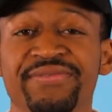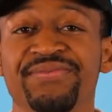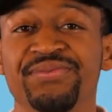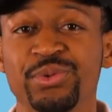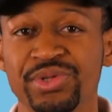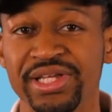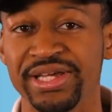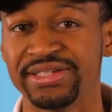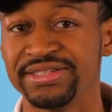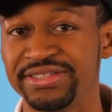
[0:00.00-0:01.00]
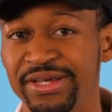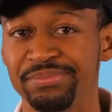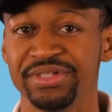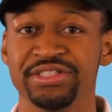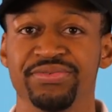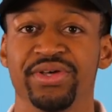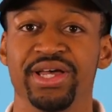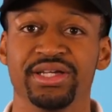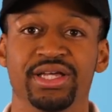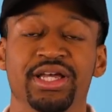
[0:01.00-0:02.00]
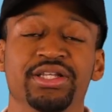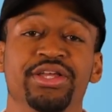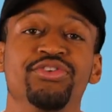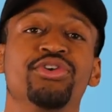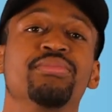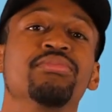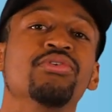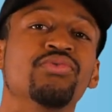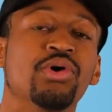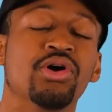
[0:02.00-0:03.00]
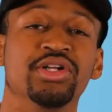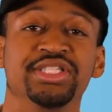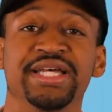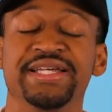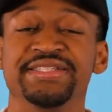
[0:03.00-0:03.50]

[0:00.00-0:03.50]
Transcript: and fully accept this fact, then you can move on to